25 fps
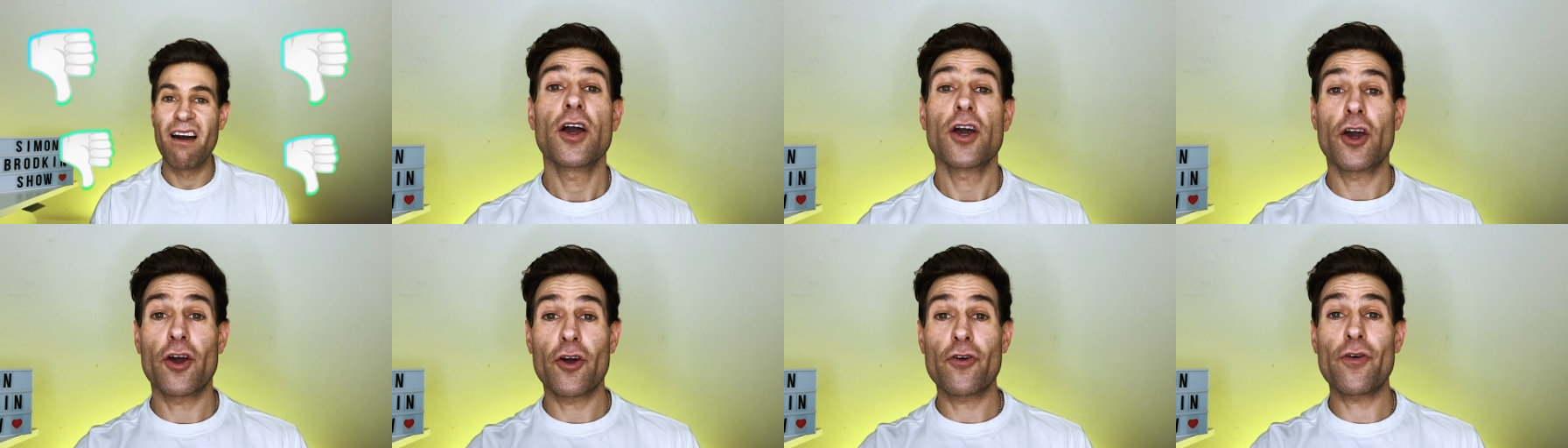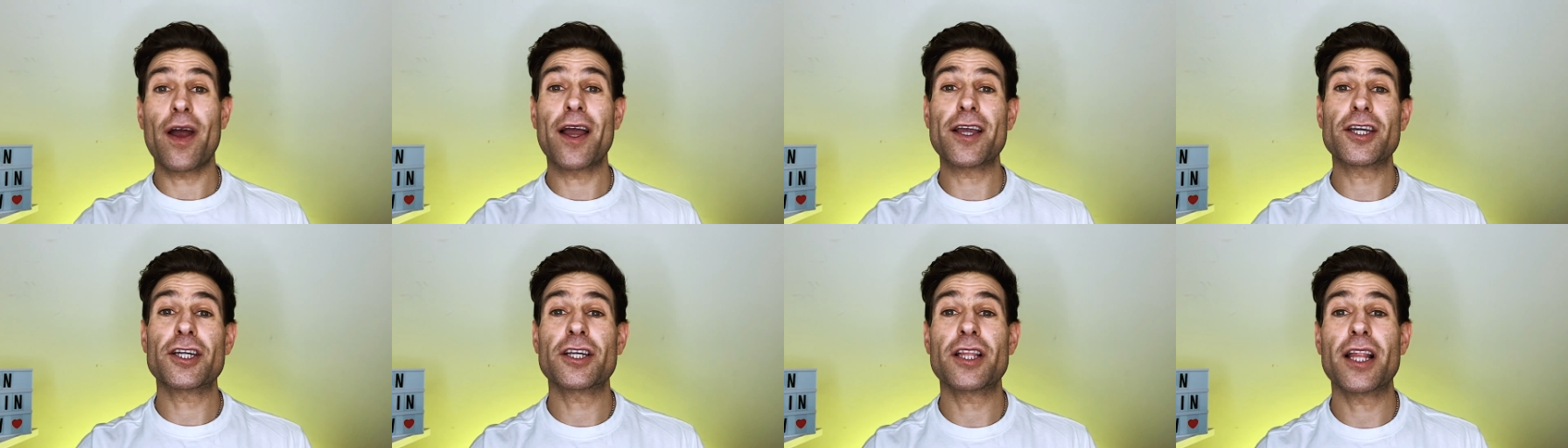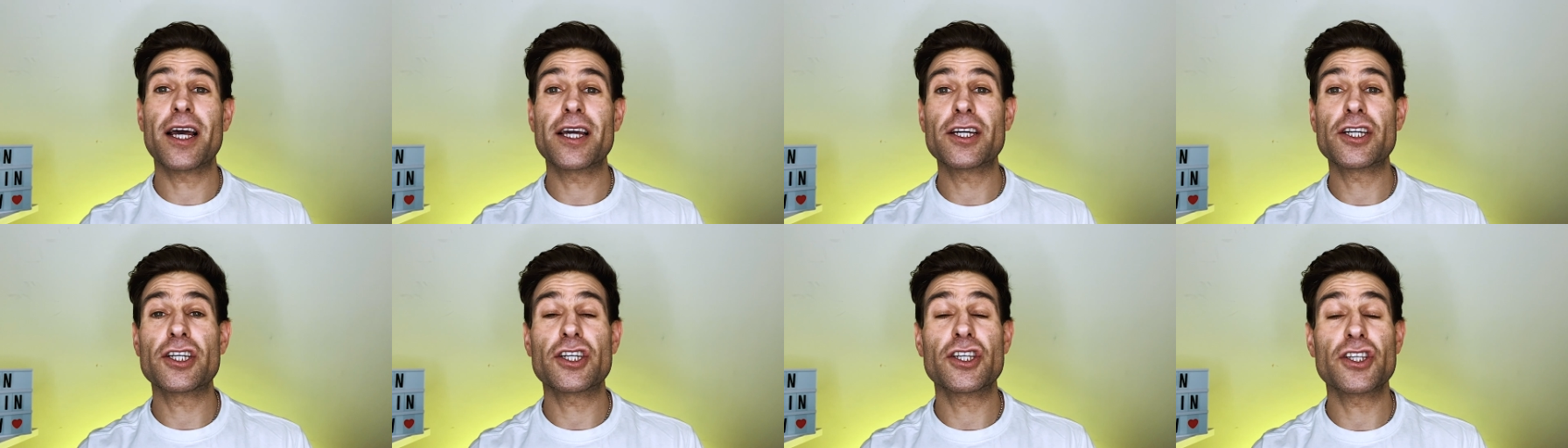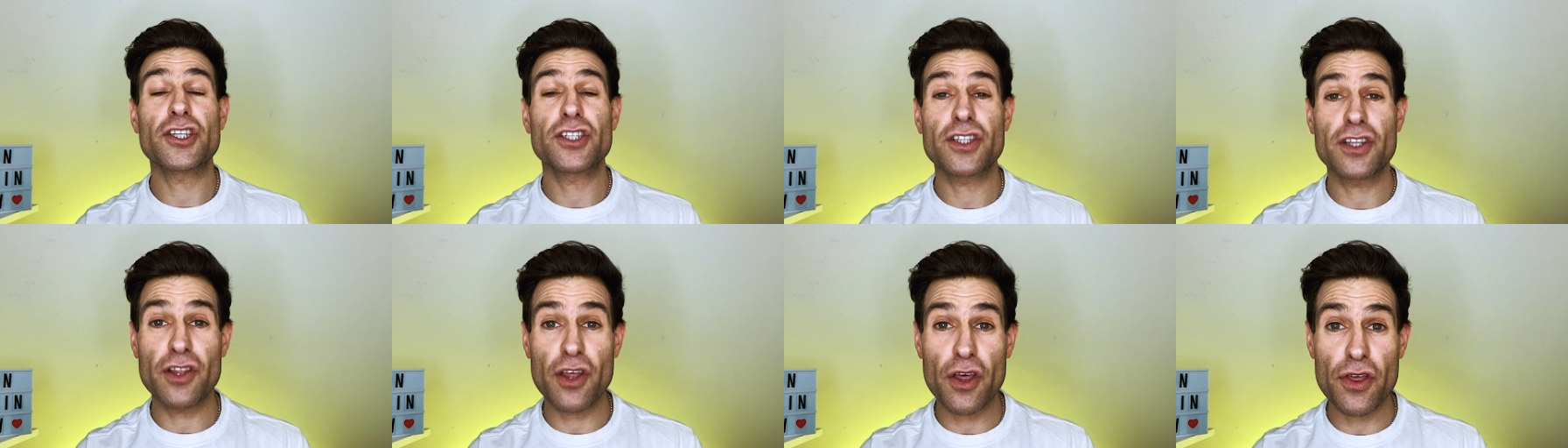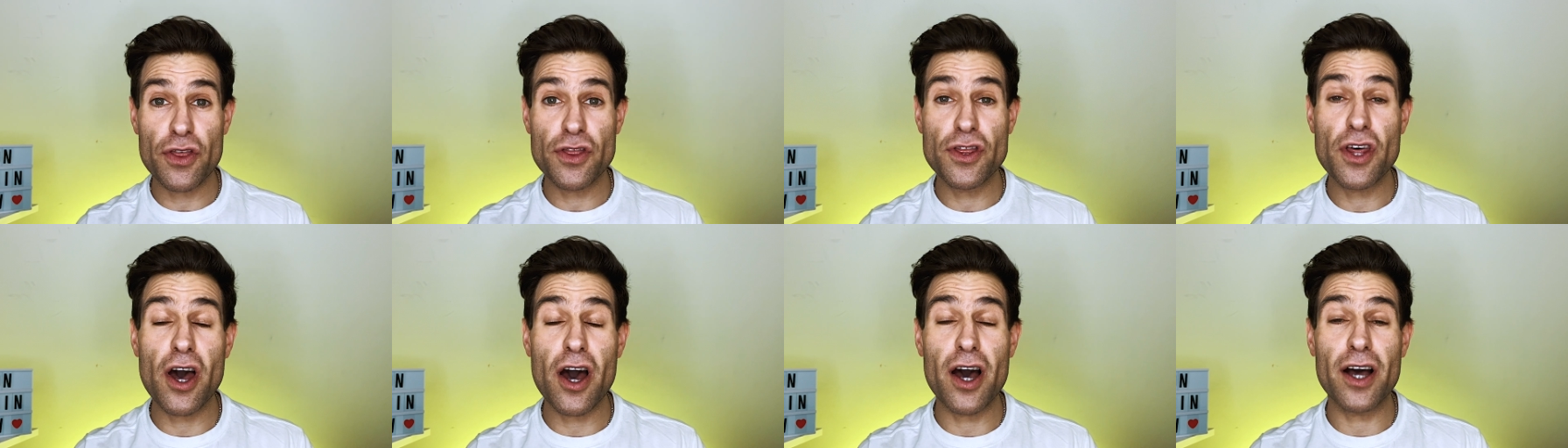Congratulations to the
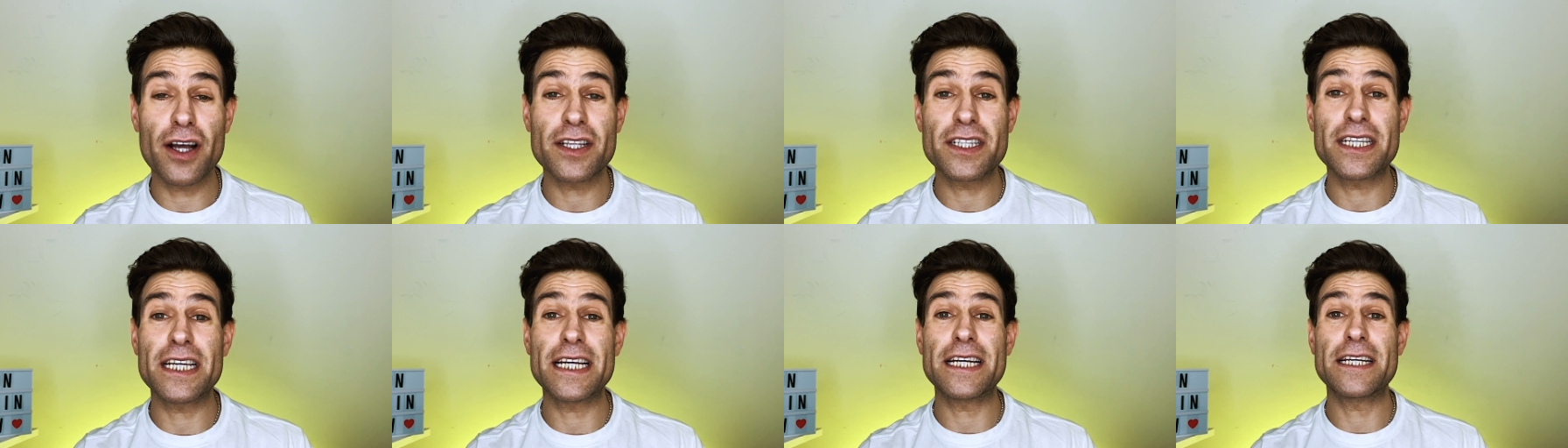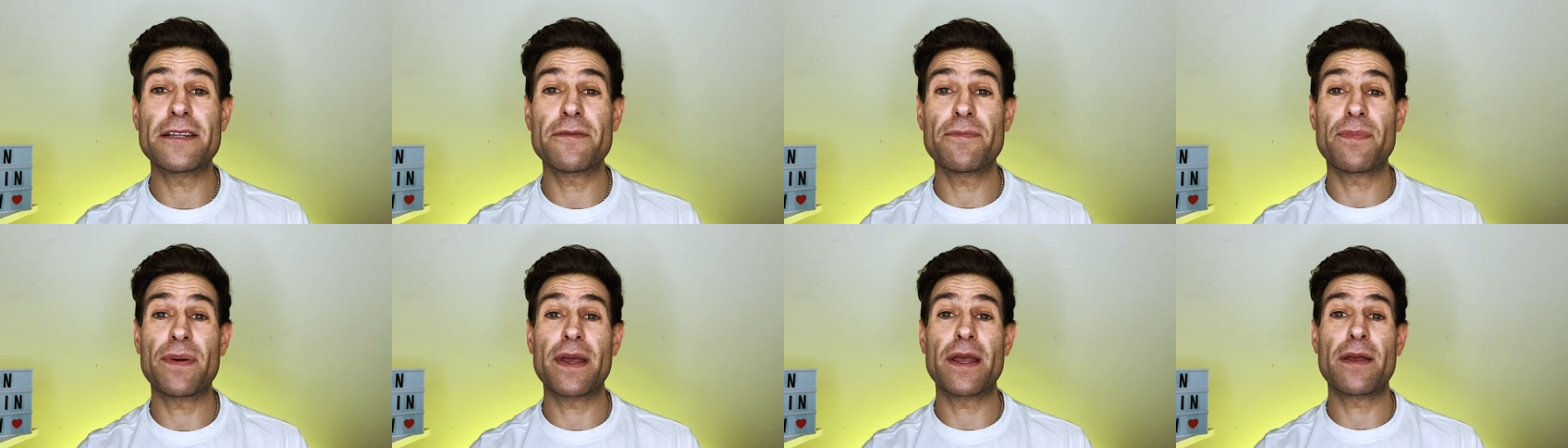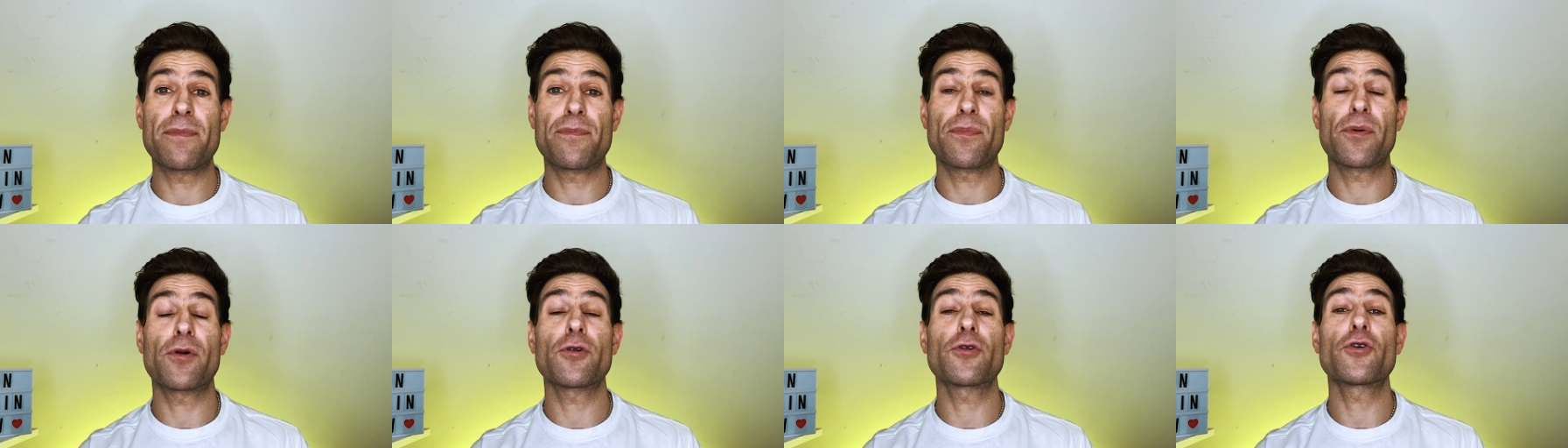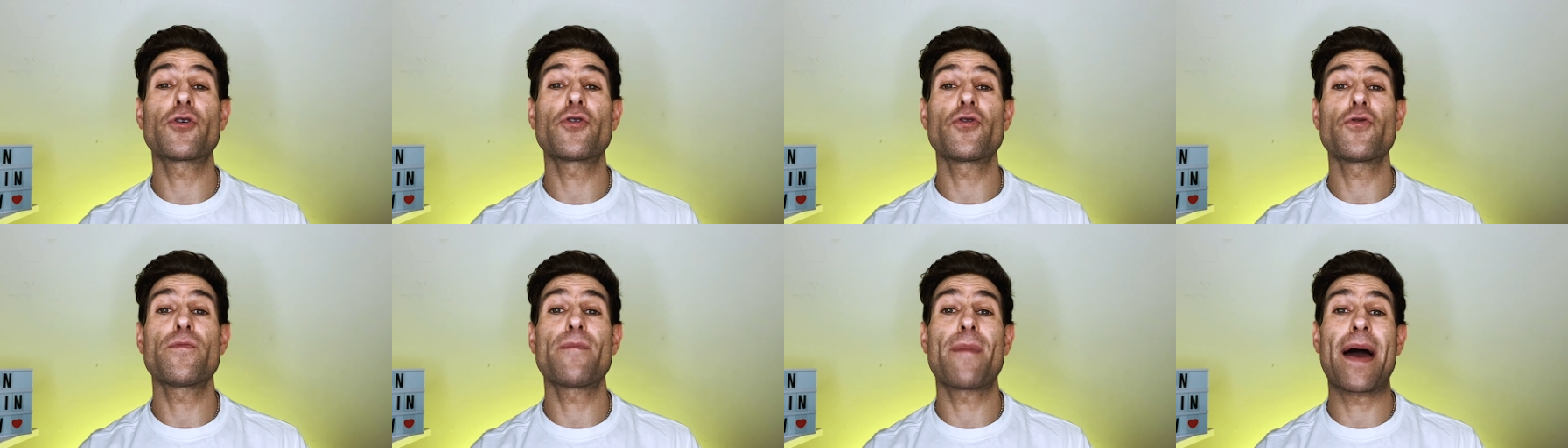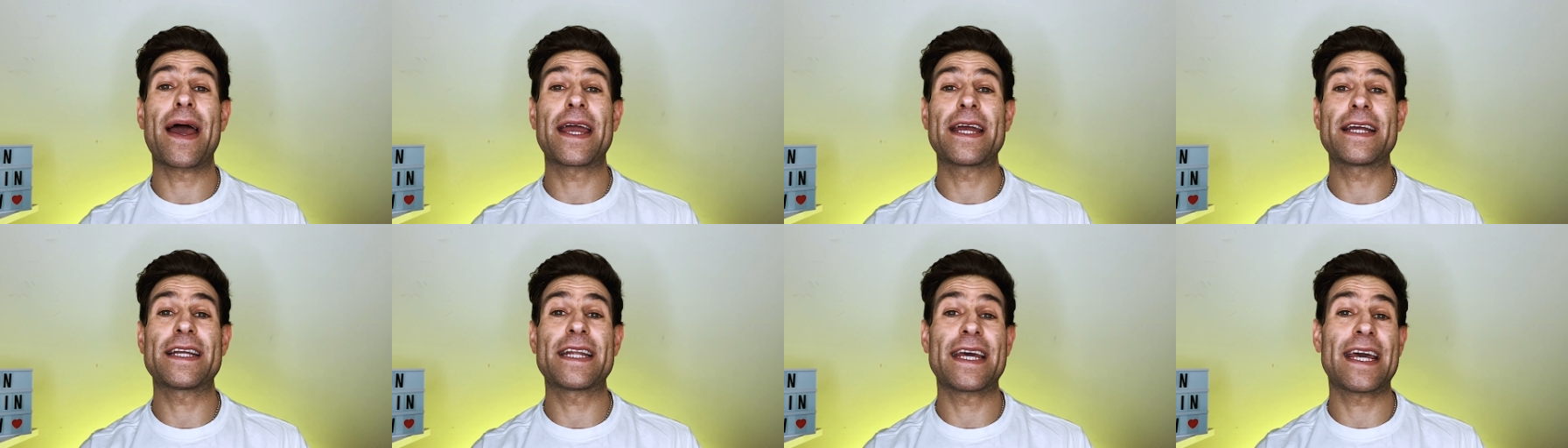13 people who
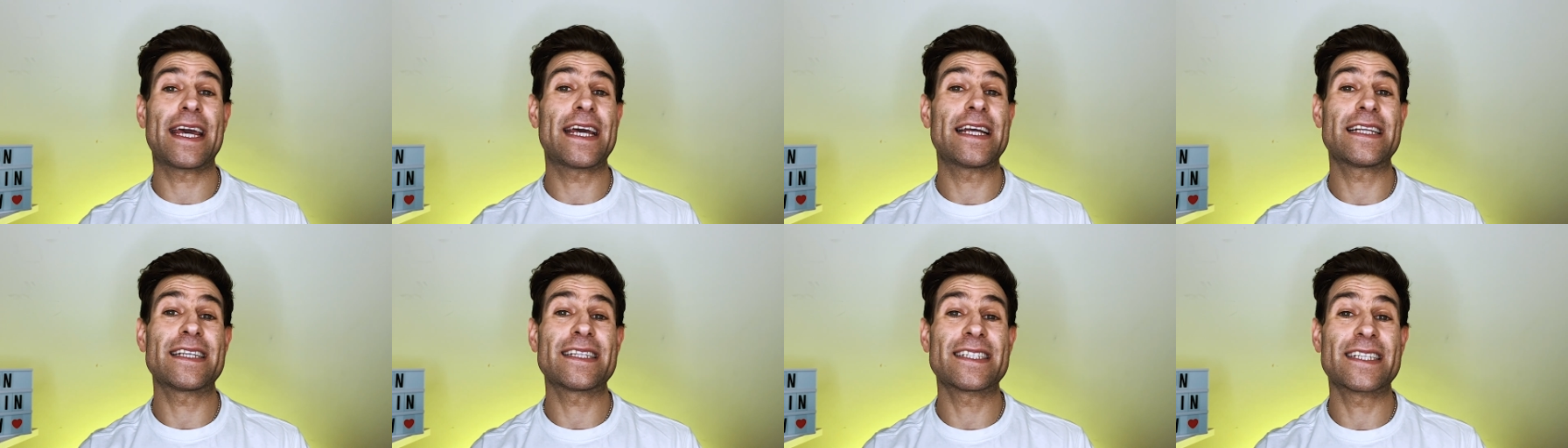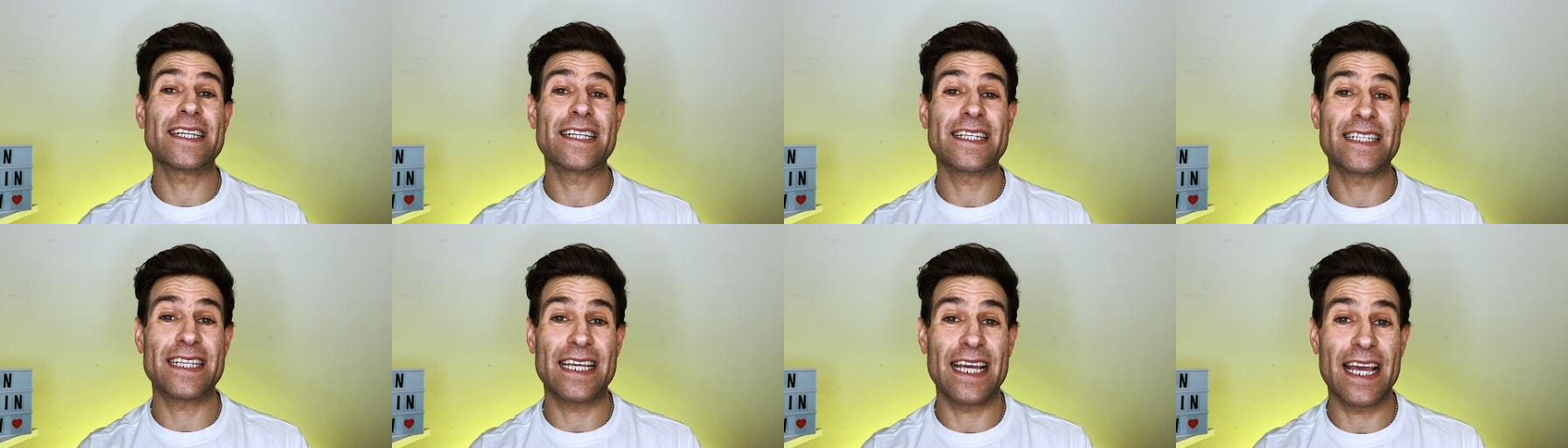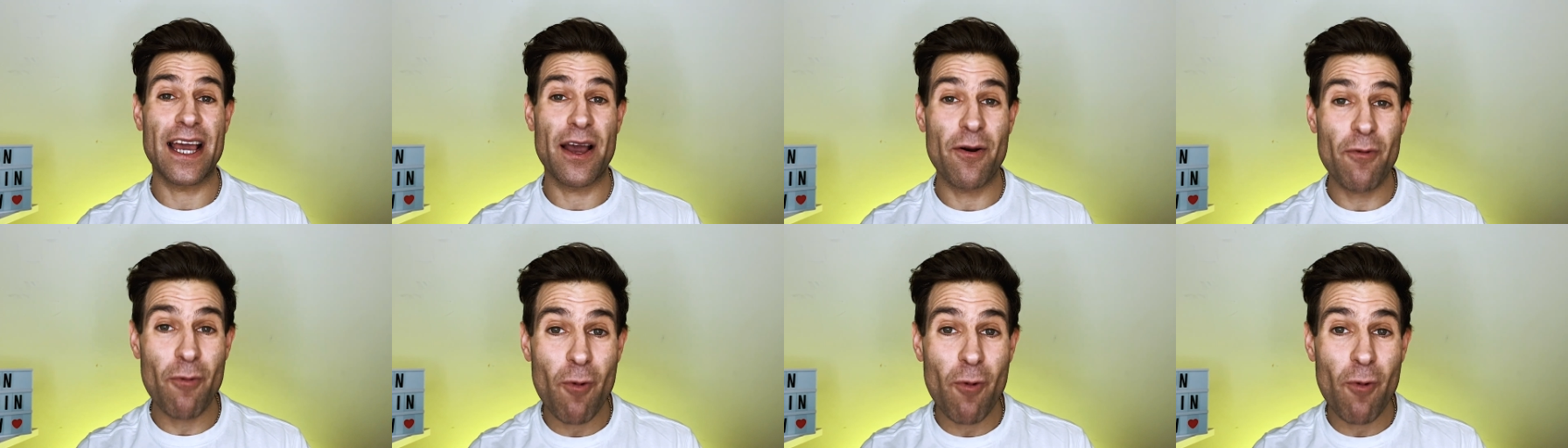made it into tier